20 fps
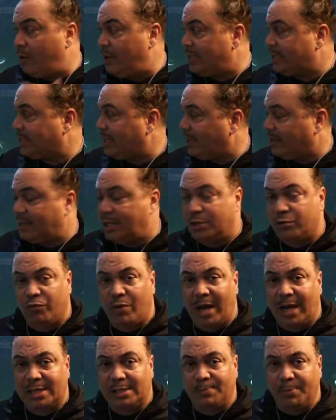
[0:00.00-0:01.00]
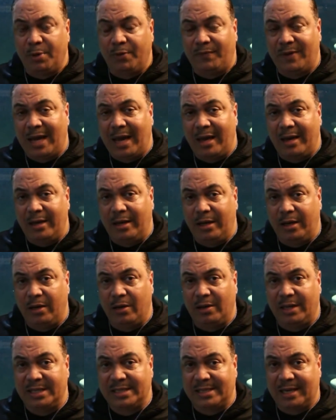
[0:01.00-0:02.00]
Let's get these rocks moved out of
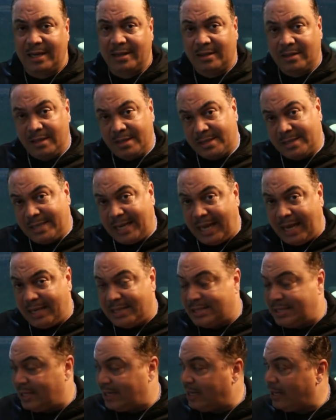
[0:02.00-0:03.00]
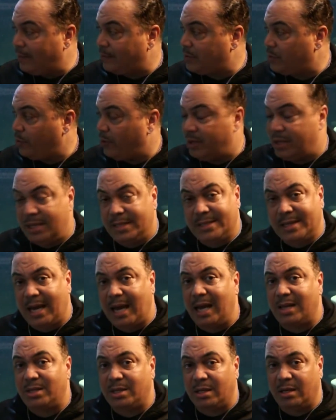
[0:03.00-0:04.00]
here. Let's get this tank set up to where these
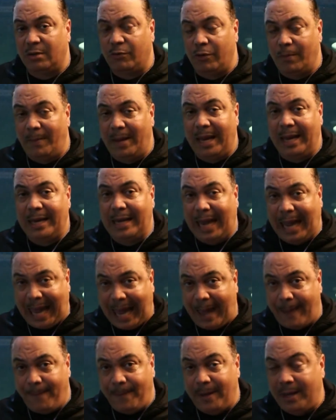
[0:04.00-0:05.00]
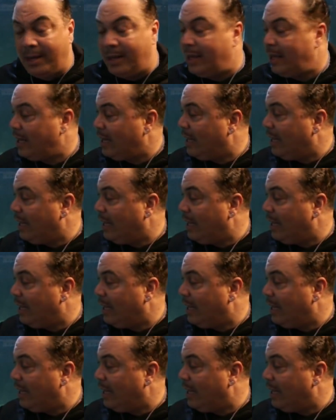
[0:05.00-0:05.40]
guys are going to remain happy.